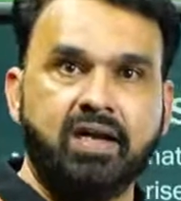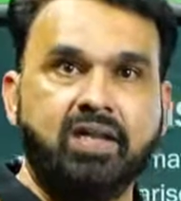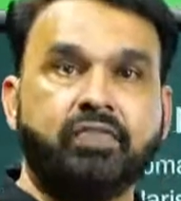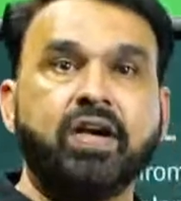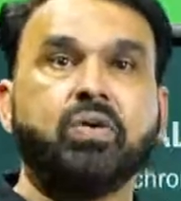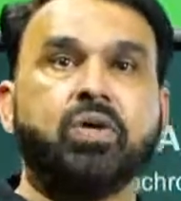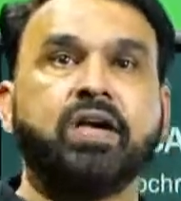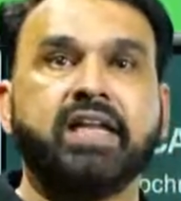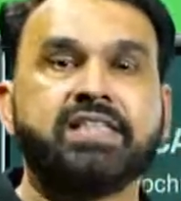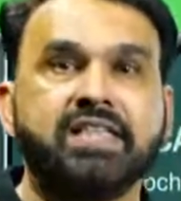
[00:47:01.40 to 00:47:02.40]
Different
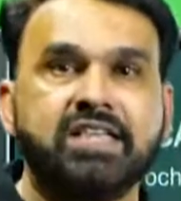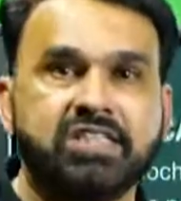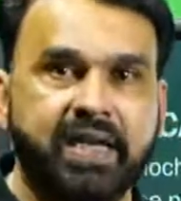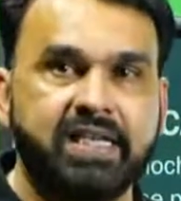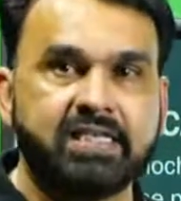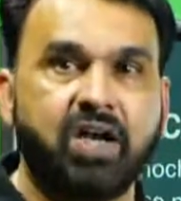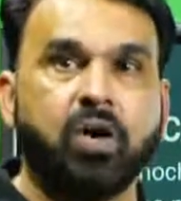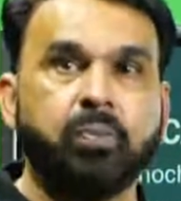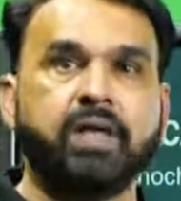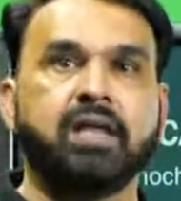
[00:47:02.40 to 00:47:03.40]
orientation in space
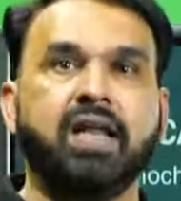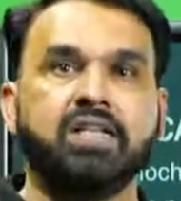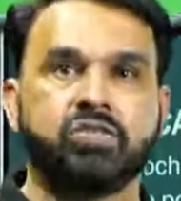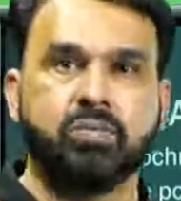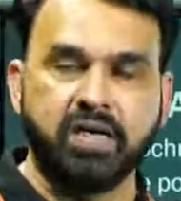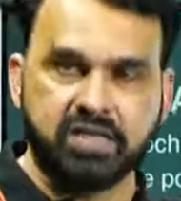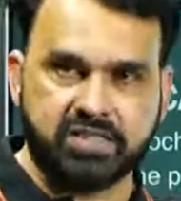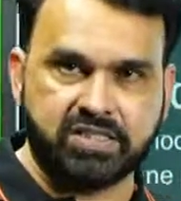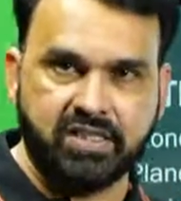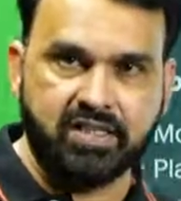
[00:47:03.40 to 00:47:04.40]
are optical isomers.
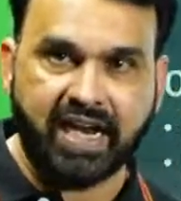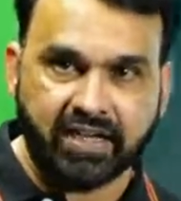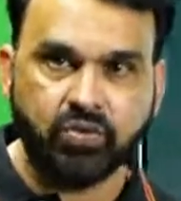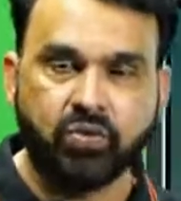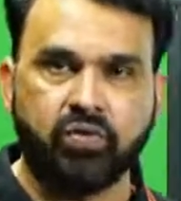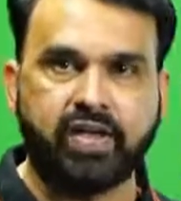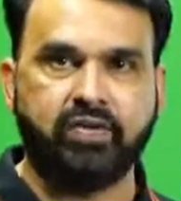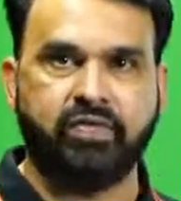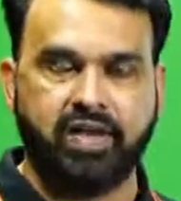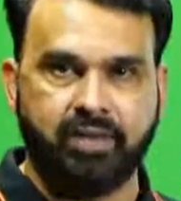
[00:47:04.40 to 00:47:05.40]
That you know
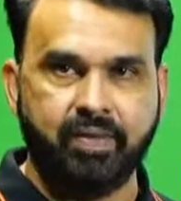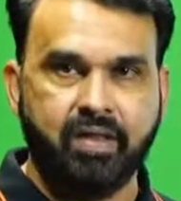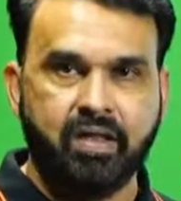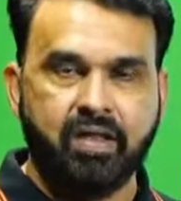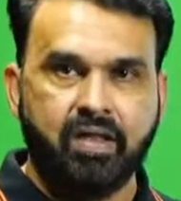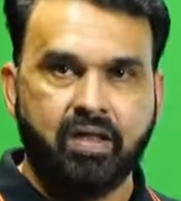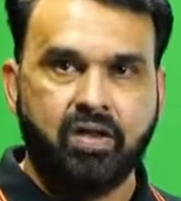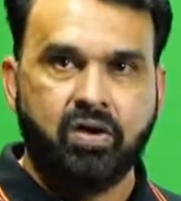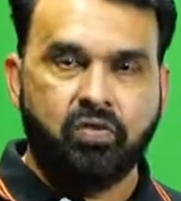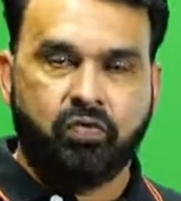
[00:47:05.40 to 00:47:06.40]
very well.
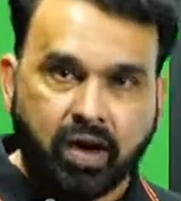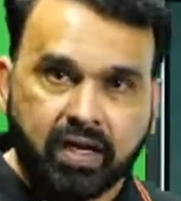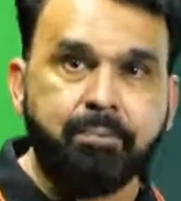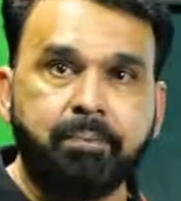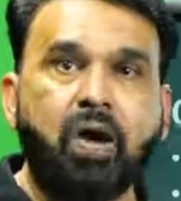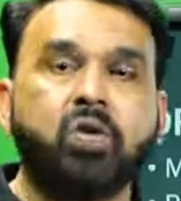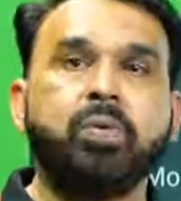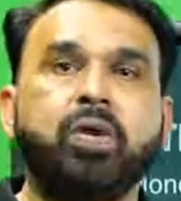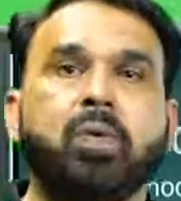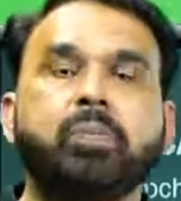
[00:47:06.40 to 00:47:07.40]
For a compound to
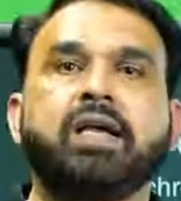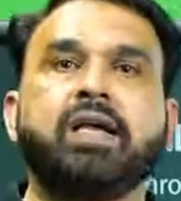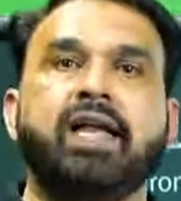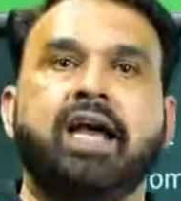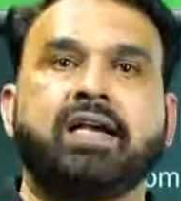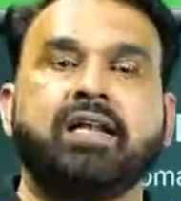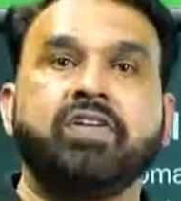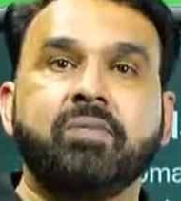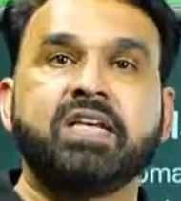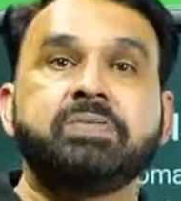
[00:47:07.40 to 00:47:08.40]
be optically
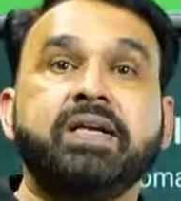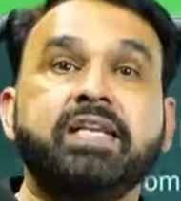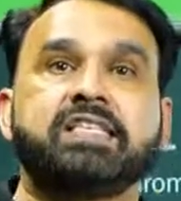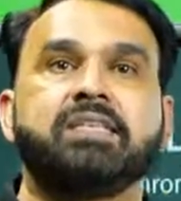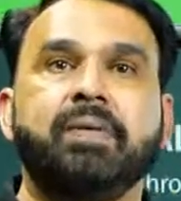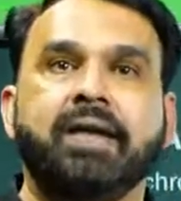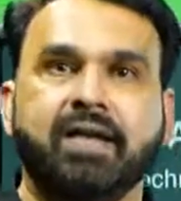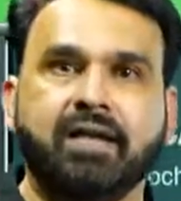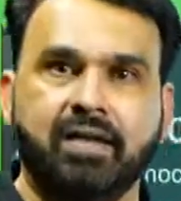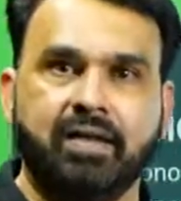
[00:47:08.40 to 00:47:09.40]
active, it must be
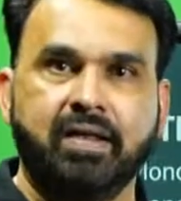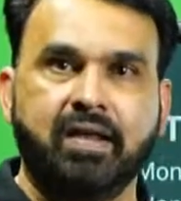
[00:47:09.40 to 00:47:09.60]
dissymmetrical.